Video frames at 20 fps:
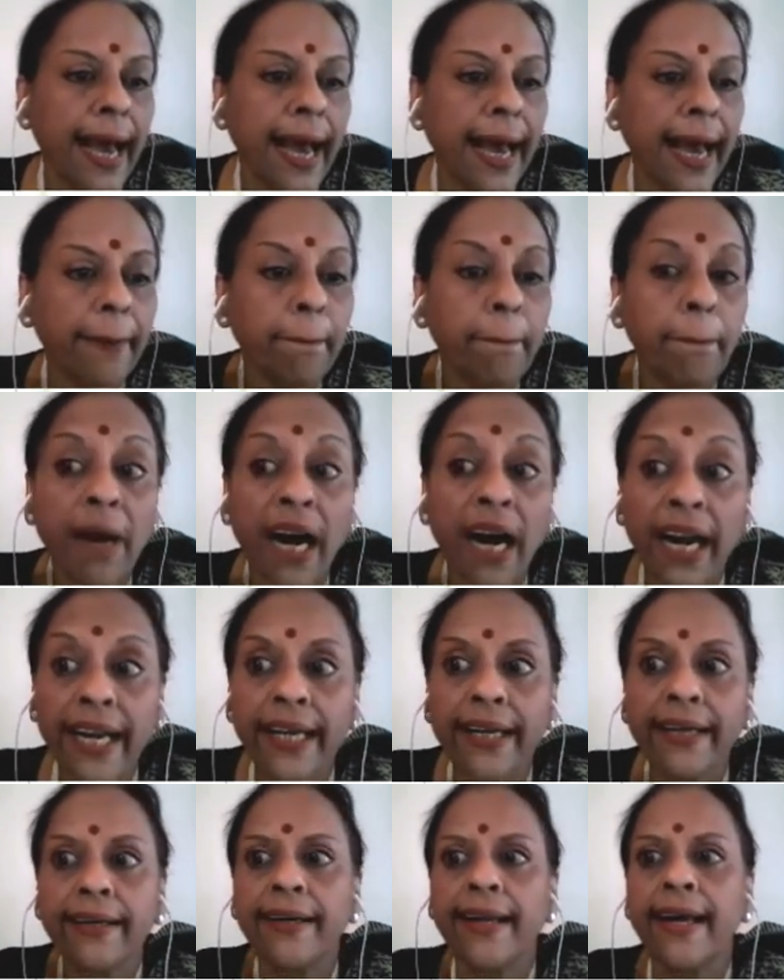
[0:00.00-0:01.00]
And
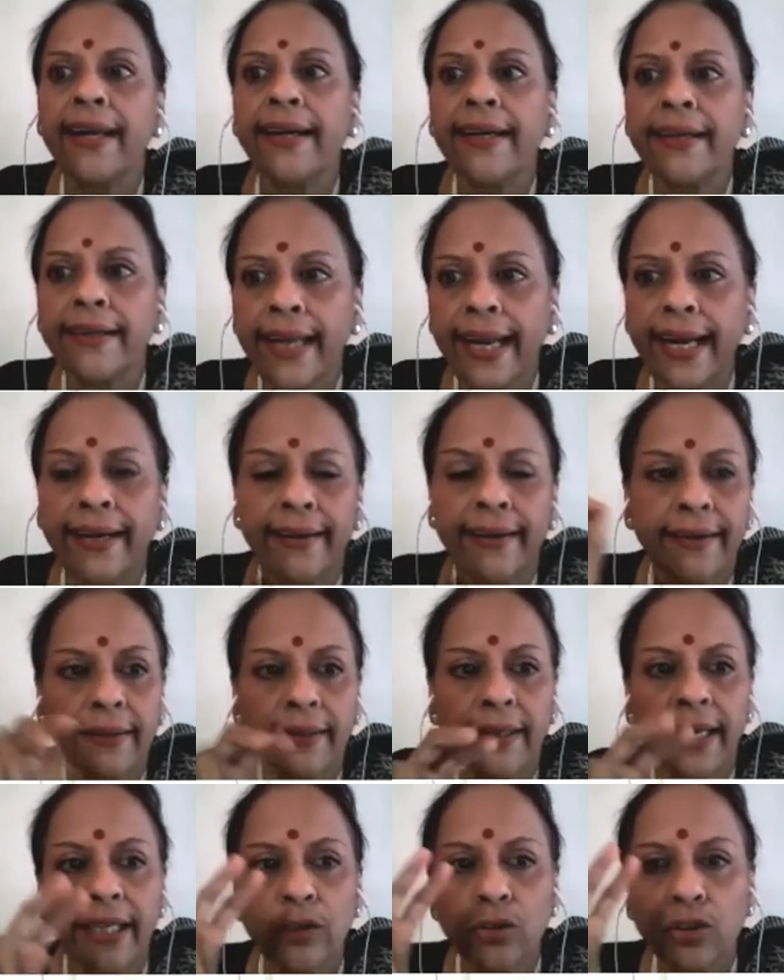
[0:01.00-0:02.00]
mind and
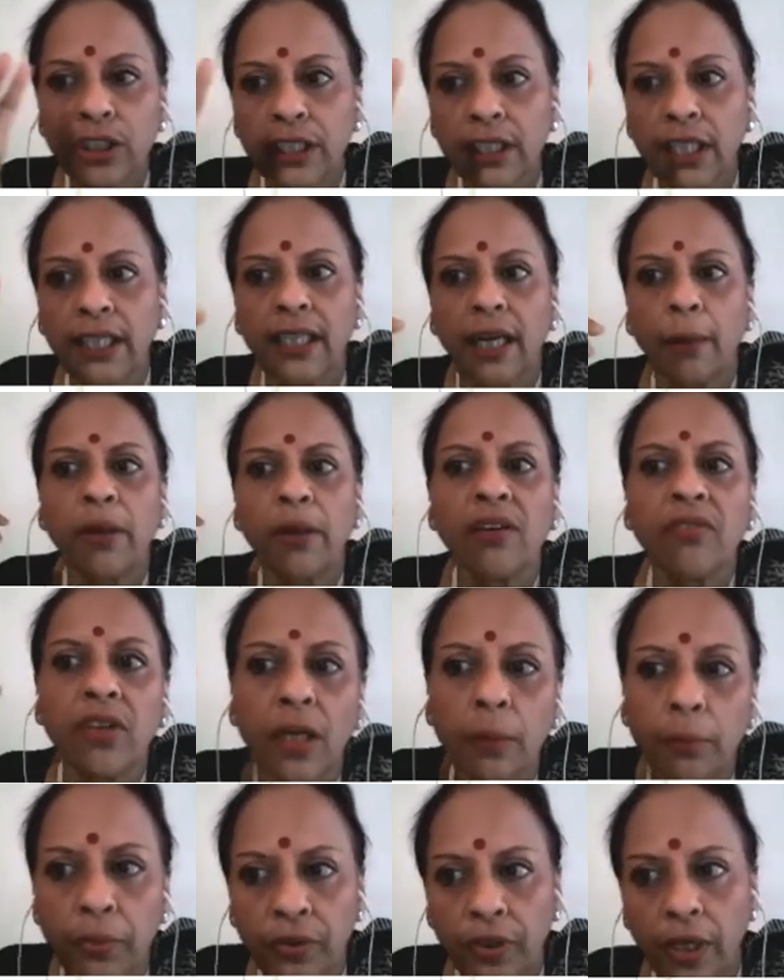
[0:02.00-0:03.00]
attend. Can you see the double
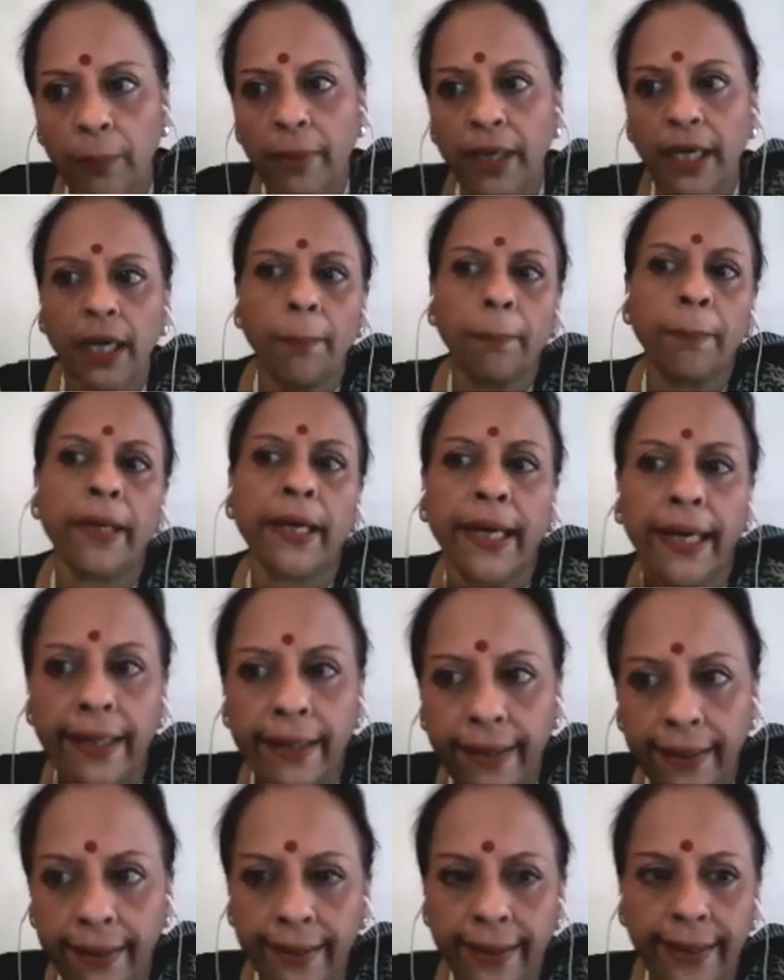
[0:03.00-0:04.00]
verbs coming up
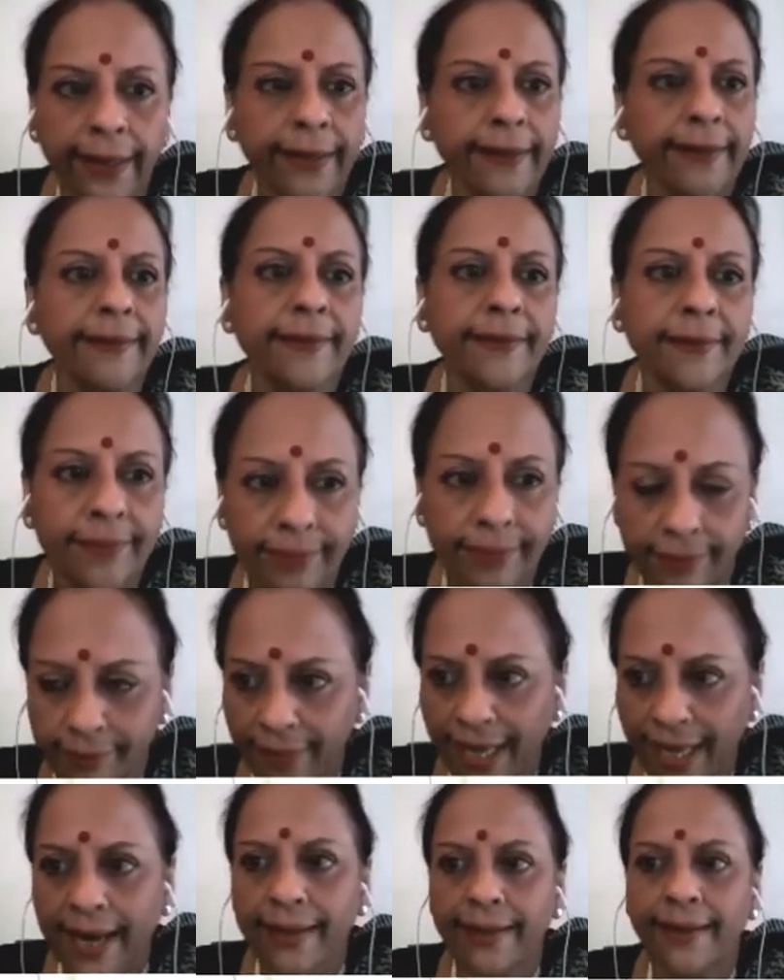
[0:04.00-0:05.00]
again and again?
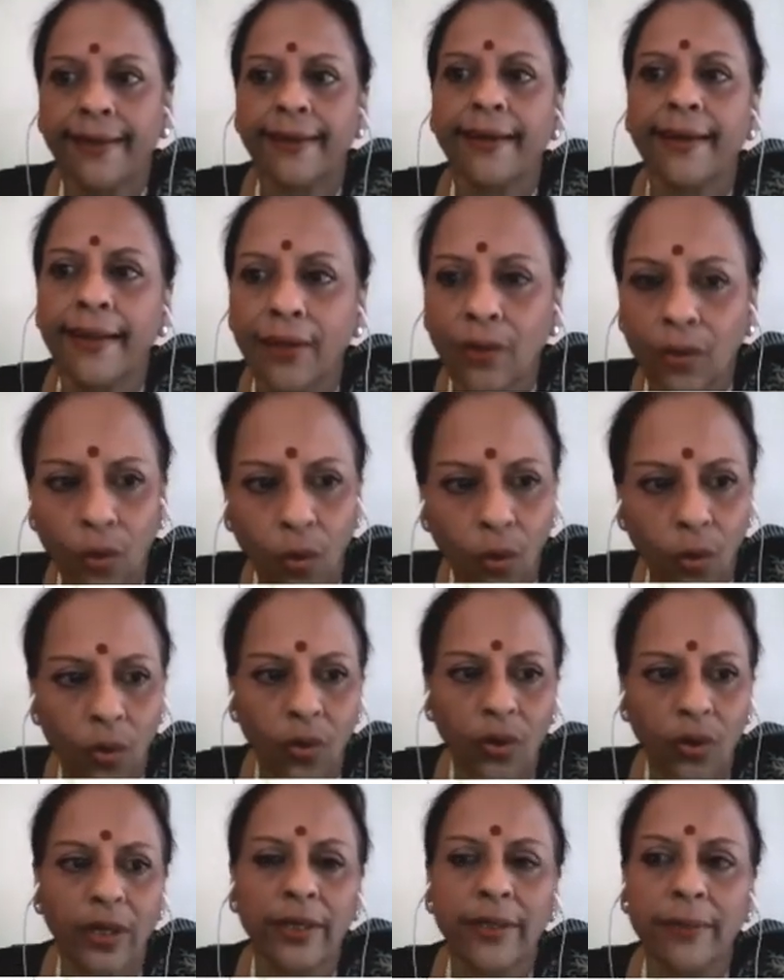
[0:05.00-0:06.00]
Handle and
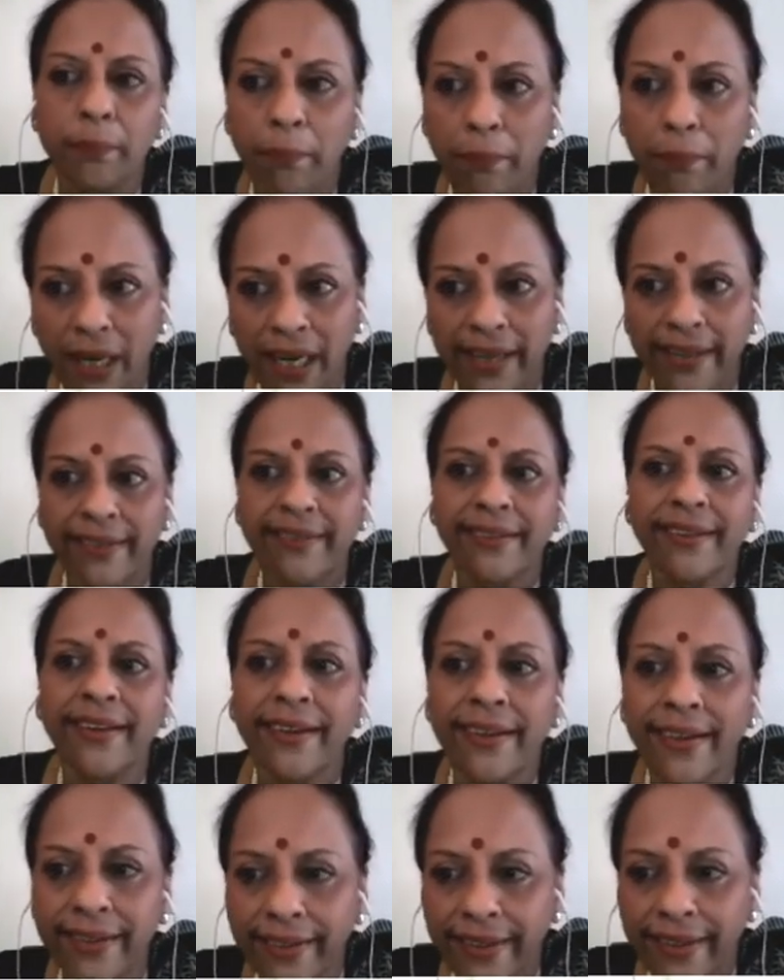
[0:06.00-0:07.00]
hold, mind
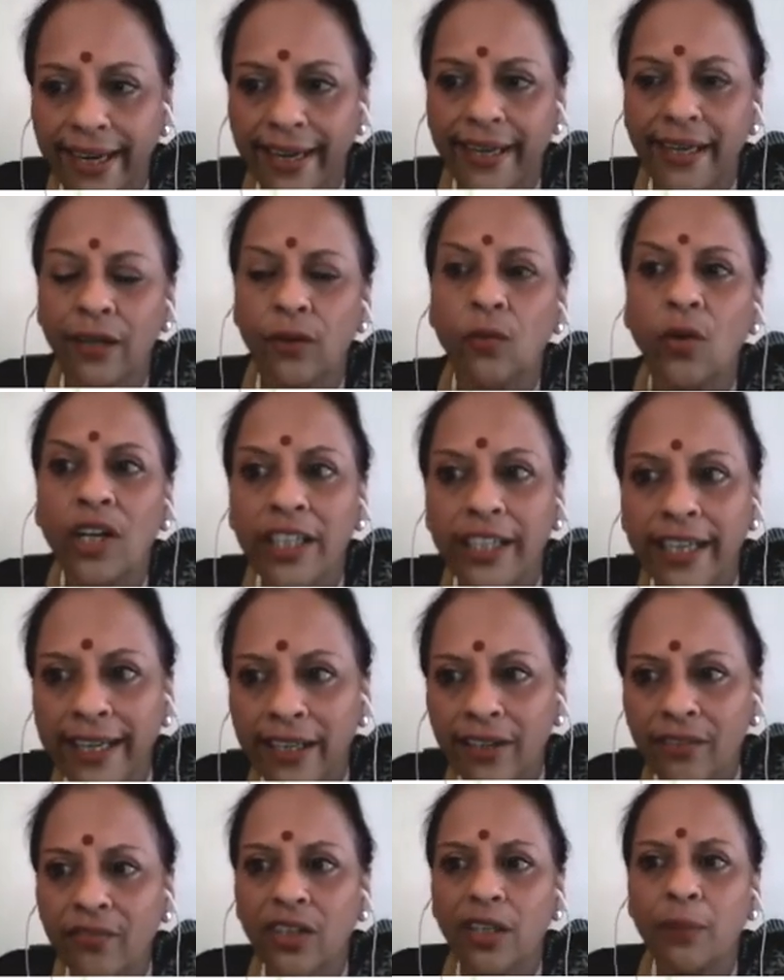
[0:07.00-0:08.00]
and attend. What
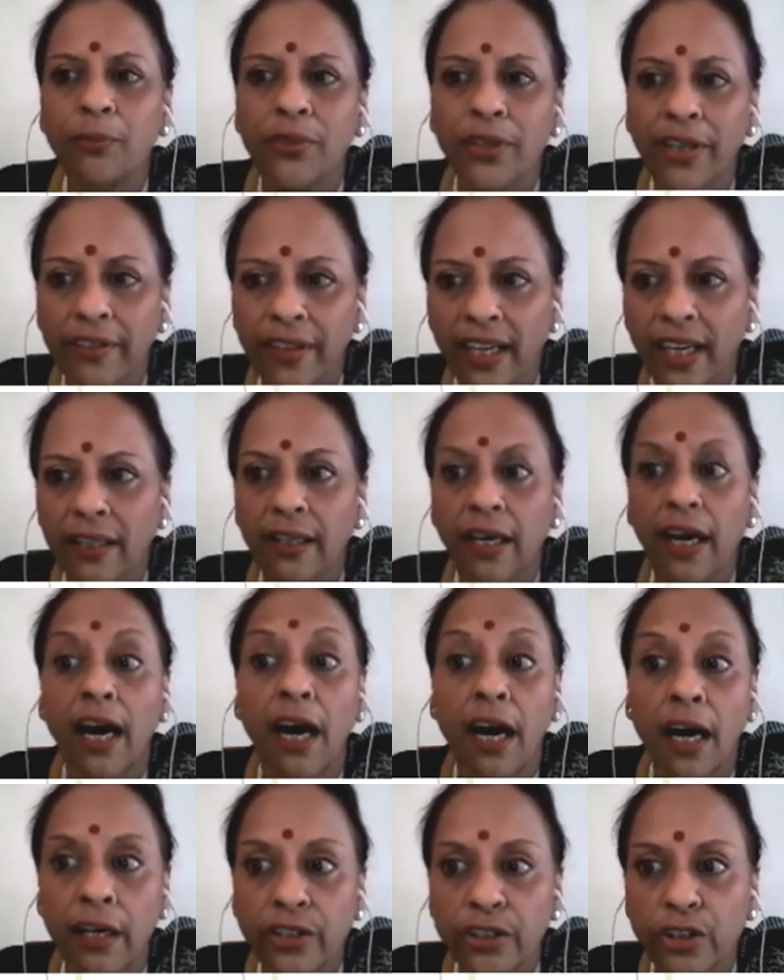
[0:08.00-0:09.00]
kind of verbs are they? Are they
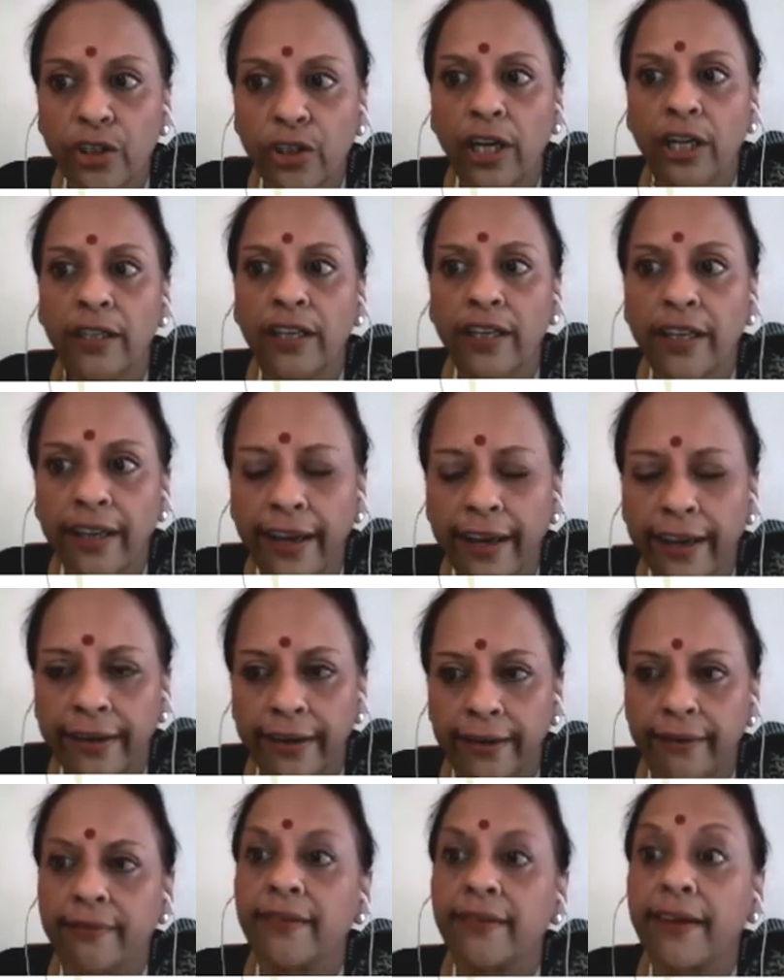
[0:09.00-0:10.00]
harsh or are they
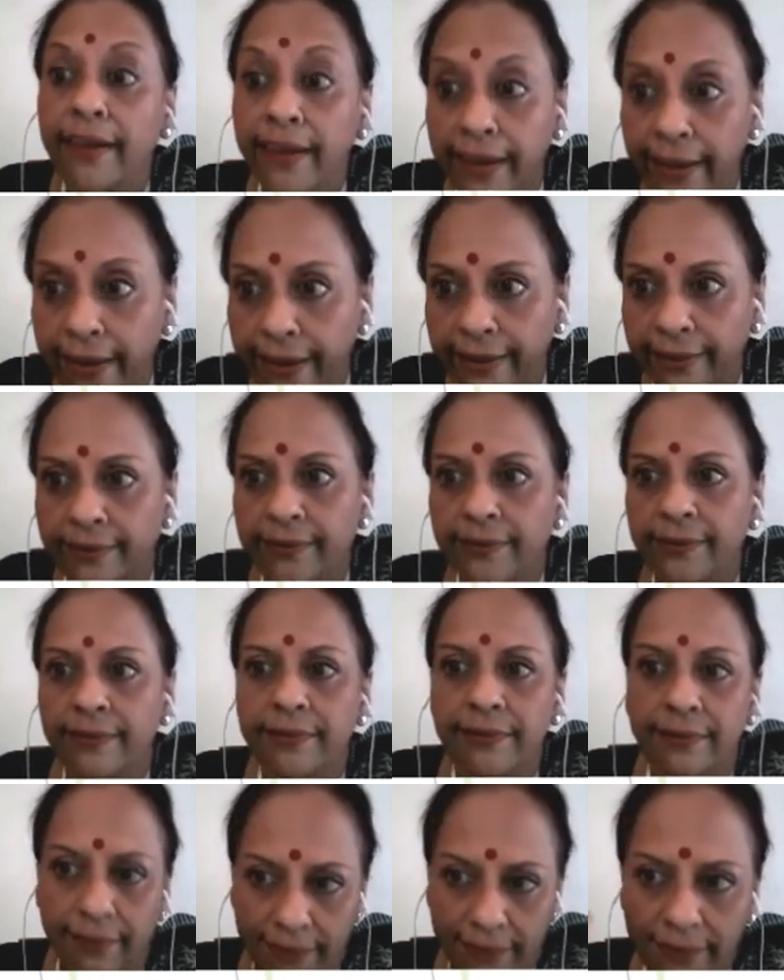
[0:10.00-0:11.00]
caring? They're caring.
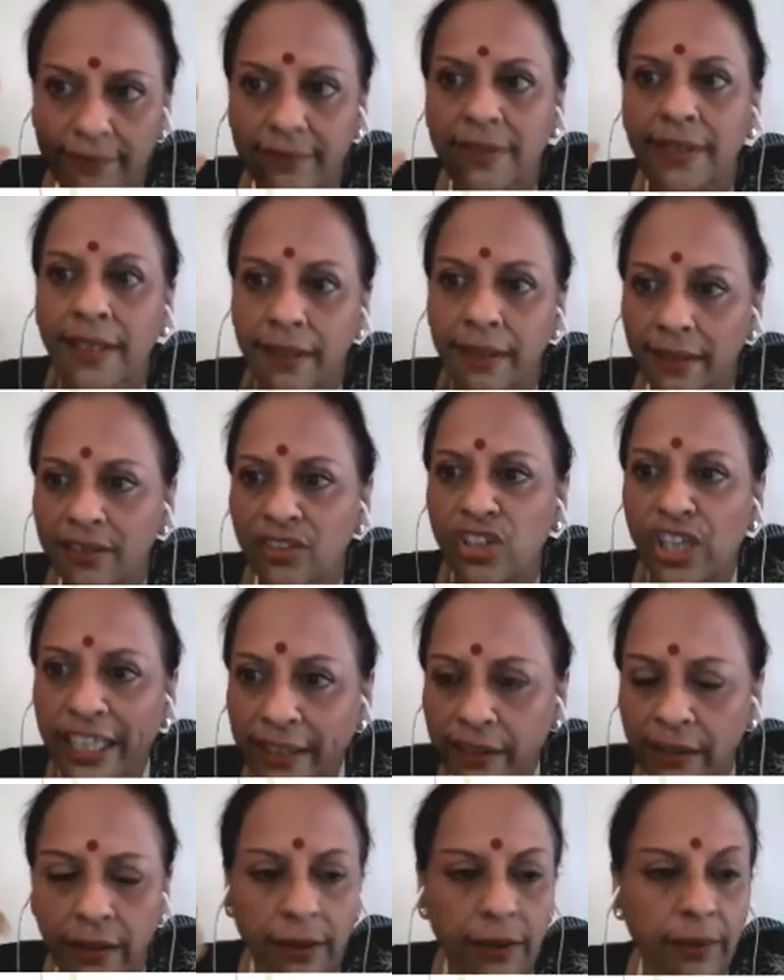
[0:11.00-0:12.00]
They are
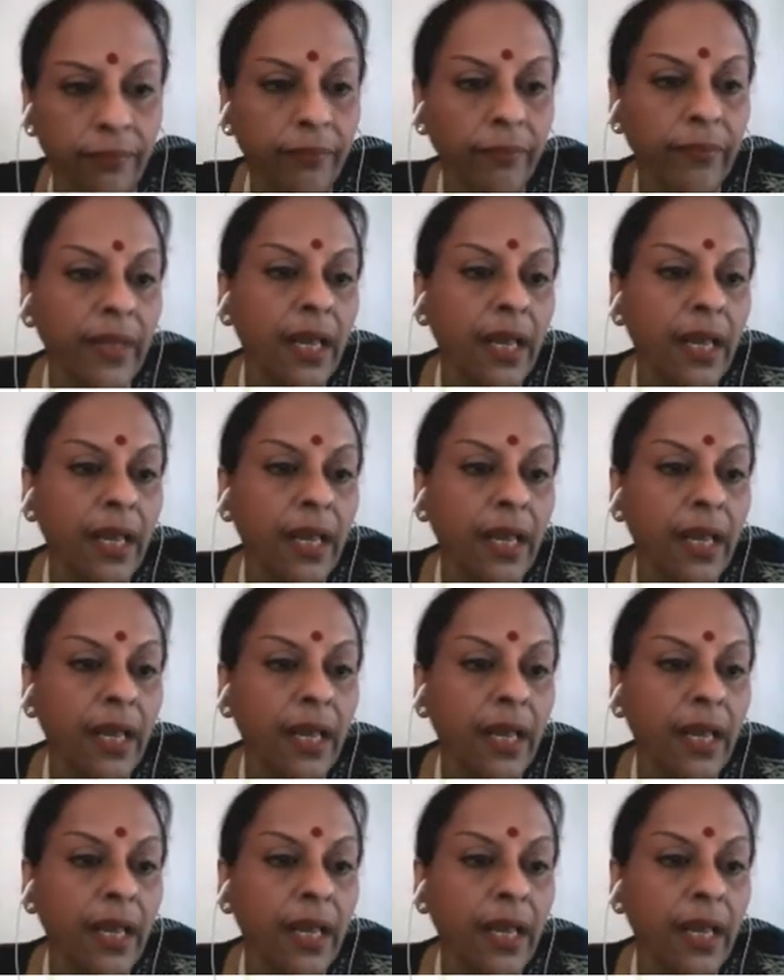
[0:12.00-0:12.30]
gentle.